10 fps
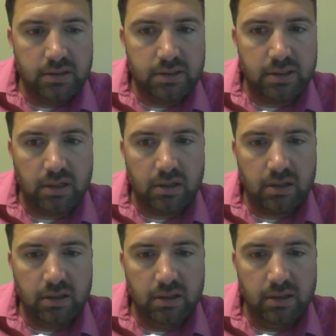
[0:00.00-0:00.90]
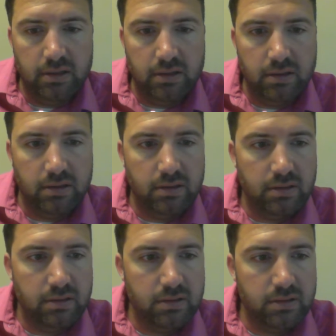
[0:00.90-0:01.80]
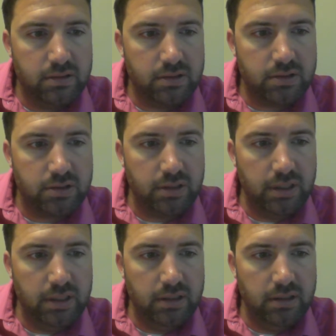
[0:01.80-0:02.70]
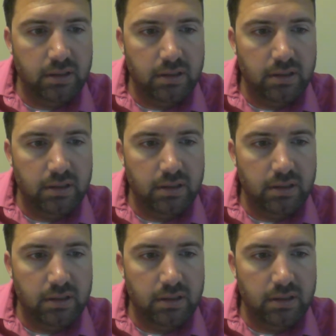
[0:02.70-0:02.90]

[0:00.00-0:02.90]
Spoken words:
stock in the screen.